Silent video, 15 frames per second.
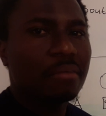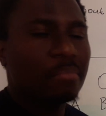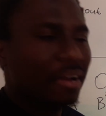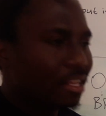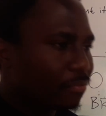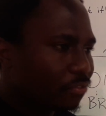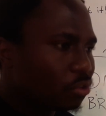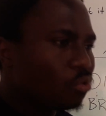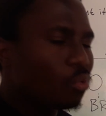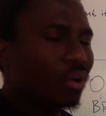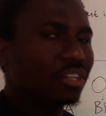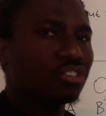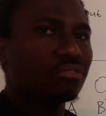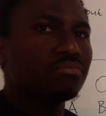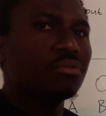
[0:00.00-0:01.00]
But if you
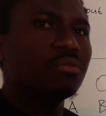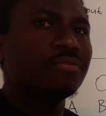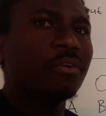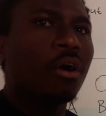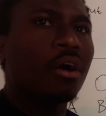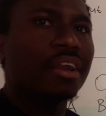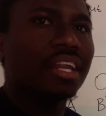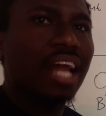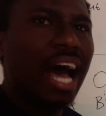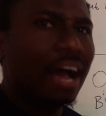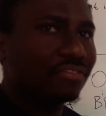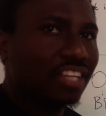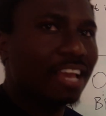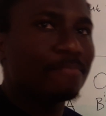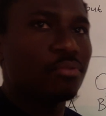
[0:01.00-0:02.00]
want to move on
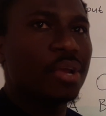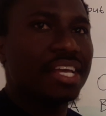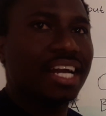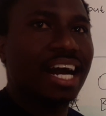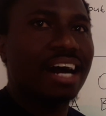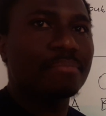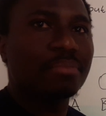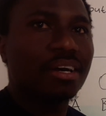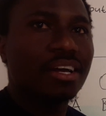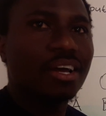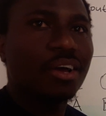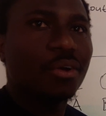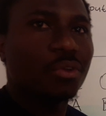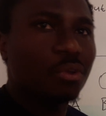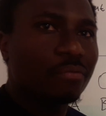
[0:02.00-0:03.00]
after a breakup,
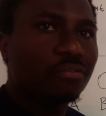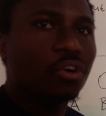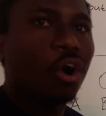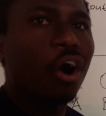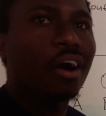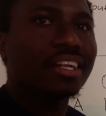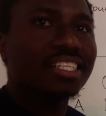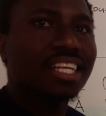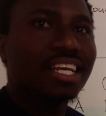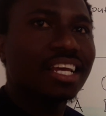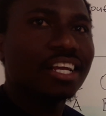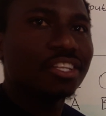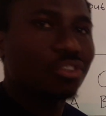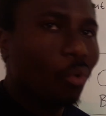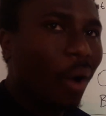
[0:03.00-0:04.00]
you've got
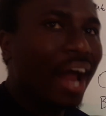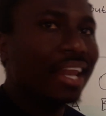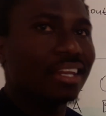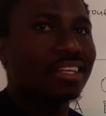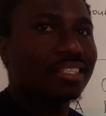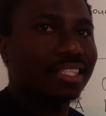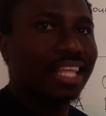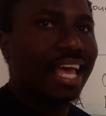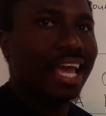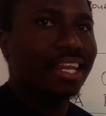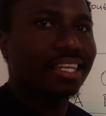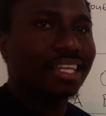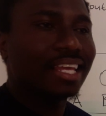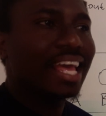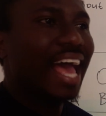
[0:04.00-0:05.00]
to
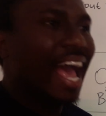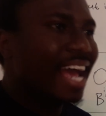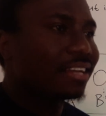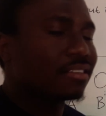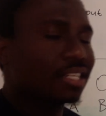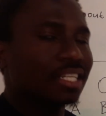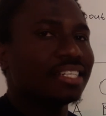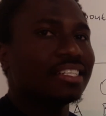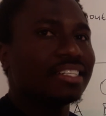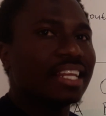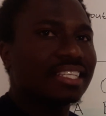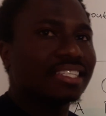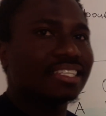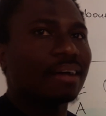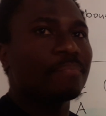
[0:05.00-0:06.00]
understand and treat it
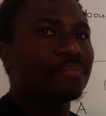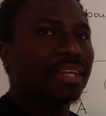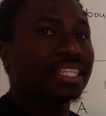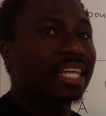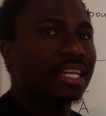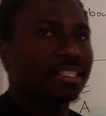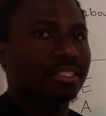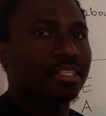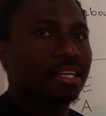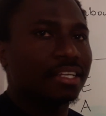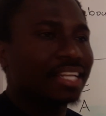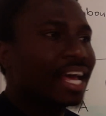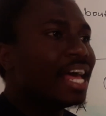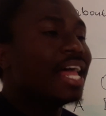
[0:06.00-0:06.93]
as something that is dead.